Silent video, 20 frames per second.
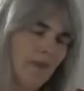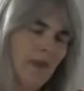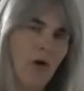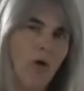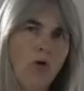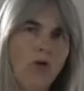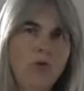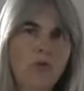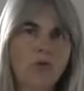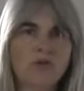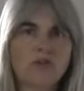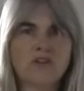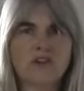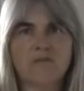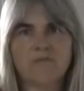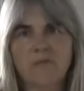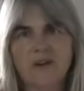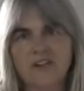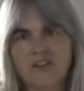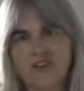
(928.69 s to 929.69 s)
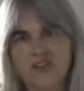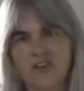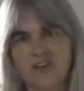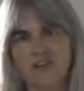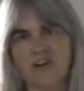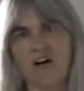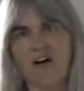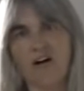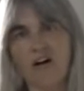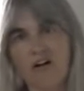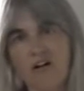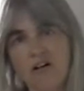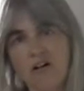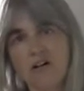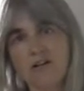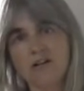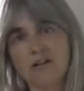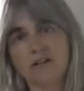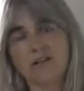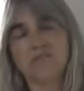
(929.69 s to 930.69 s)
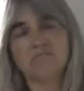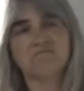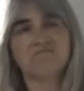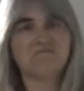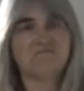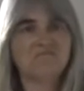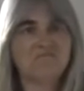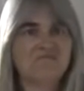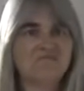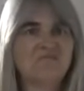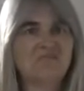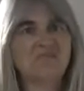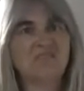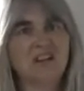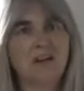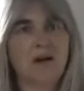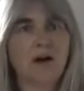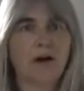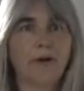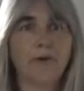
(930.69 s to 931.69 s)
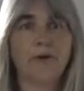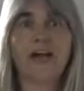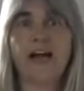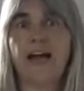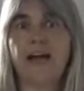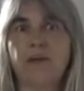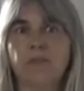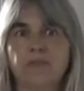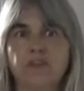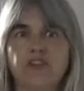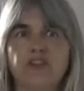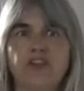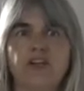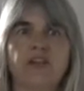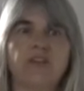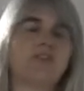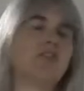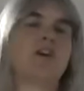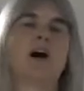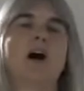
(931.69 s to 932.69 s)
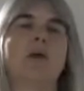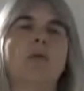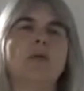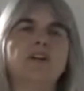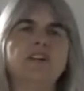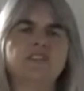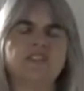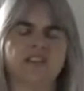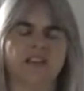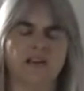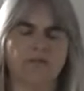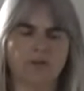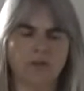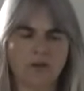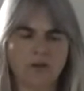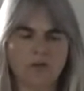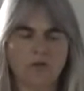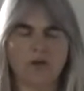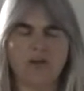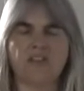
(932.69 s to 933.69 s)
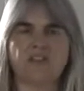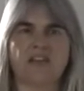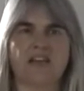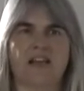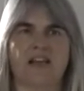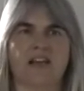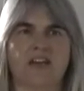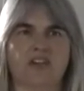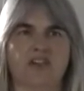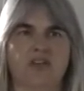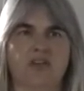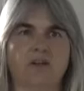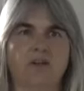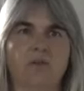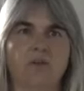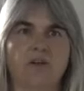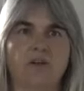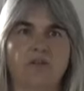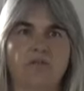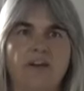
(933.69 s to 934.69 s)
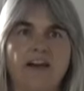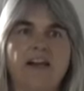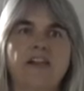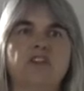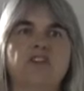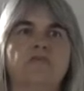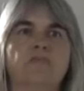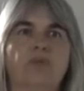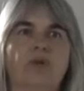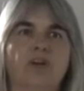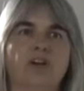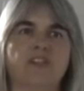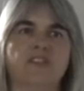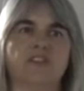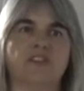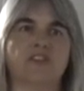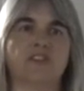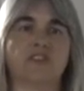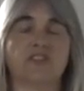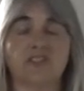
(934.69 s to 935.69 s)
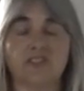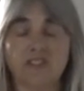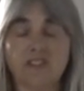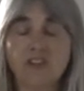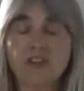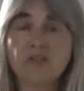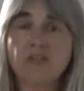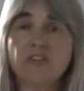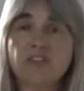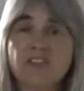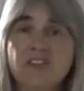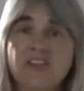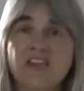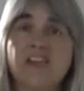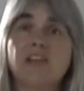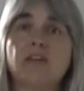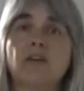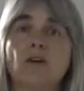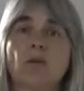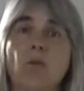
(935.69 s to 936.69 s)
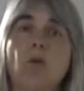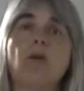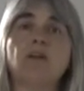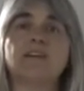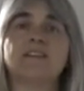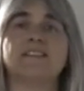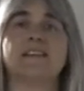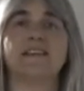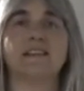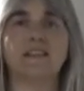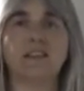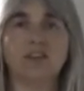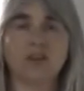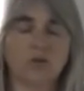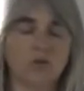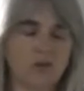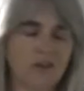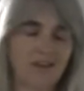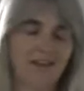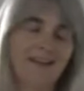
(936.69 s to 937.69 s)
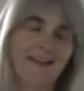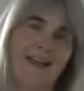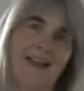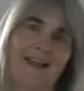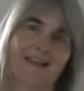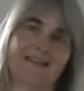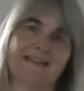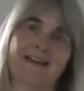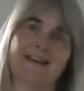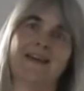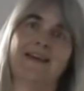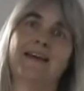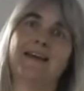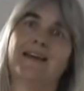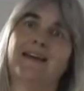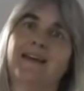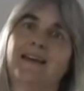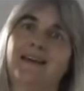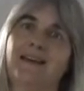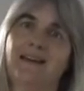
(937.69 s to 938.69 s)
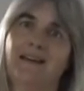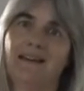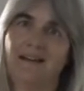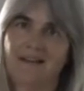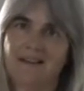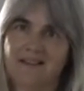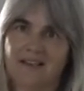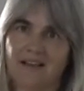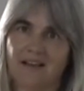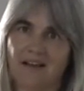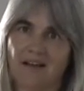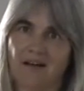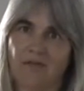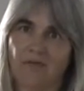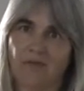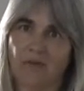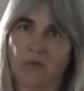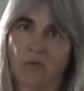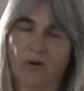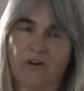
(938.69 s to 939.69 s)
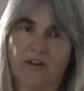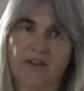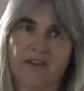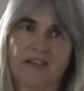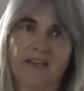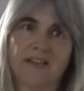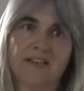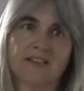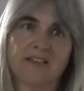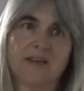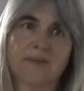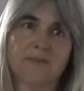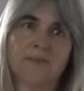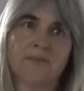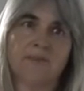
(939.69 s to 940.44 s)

All the ones I've mentioned are okay machines. I wanted to give you a selection with a range of prices so that you could see the quality that you can get instead of going for one of these.